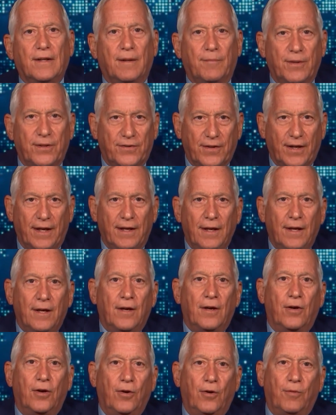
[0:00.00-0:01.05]
let me say,
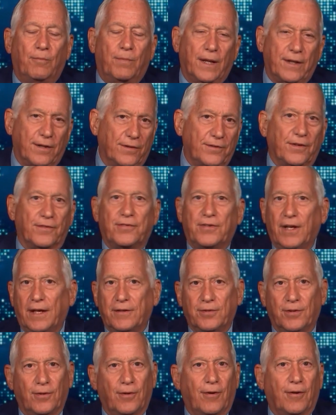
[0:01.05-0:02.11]
who because of sexual